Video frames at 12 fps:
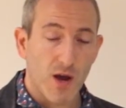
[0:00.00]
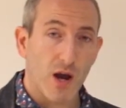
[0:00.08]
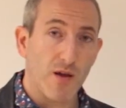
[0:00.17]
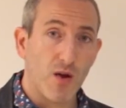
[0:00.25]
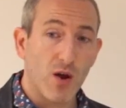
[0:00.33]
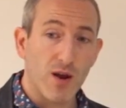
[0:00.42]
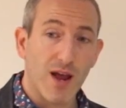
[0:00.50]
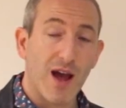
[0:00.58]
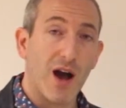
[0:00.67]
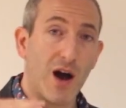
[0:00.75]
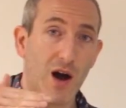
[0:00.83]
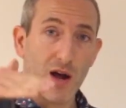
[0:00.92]
And if you can
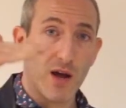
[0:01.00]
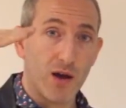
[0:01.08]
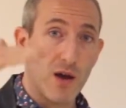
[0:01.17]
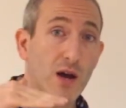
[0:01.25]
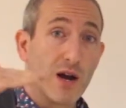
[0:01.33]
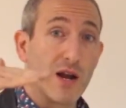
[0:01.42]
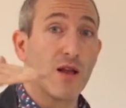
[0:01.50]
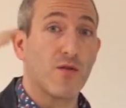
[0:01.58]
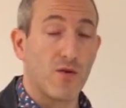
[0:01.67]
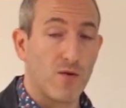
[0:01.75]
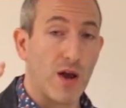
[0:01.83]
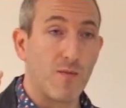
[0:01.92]
get a higher
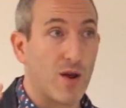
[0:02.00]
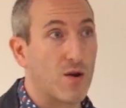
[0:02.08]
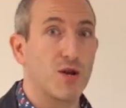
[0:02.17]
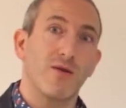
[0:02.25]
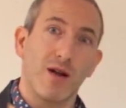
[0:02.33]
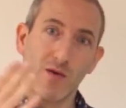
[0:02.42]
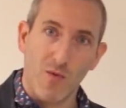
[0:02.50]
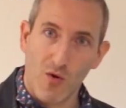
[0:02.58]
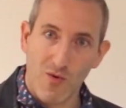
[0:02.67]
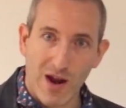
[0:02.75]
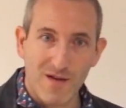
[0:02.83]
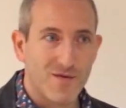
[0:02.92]
click-through rate because your ad's
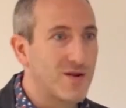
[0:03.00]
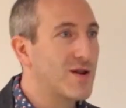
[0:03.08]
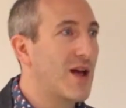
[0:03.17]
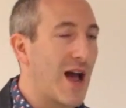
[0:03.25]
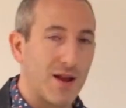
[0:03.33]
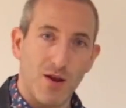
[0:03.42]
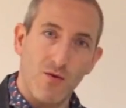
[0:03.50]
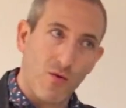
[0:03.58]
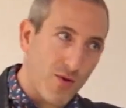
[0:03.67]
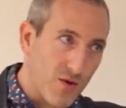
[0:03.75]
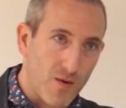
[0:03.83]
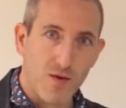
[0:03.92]
more relevant and you're
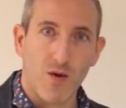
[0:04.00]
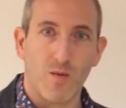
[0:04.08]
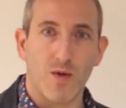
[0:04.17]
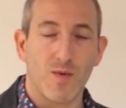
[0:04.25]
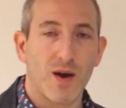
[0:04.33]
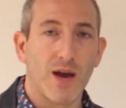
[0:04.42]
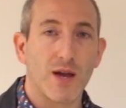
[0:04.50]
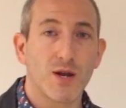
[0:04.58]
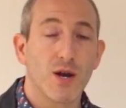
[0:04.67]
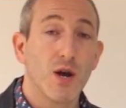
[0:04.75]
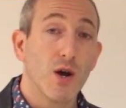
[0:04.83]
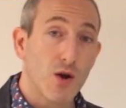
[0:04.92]
also at the top of the
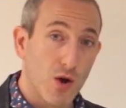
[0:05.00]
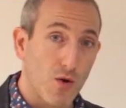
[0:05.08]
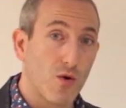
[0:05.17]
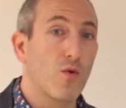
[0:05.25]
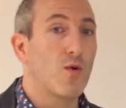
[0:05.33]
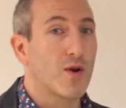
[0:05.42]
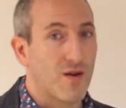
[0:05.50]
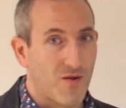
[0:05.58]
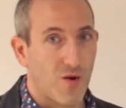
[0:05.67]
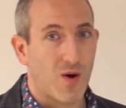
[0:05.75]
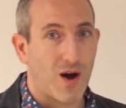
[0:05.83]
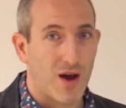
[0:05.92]
page, Google will
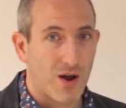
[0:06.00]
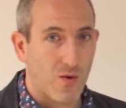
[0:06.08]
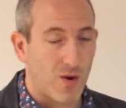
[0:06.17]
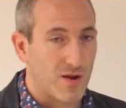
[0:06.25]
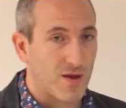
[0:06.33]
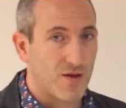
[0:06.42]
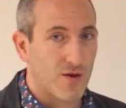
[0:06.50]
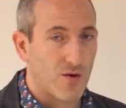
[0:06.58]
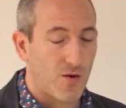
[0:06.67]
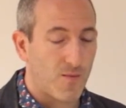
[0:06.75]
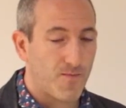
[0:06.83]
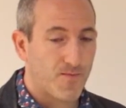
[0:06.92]
give you a higher quality
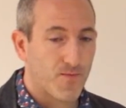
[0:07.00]
score.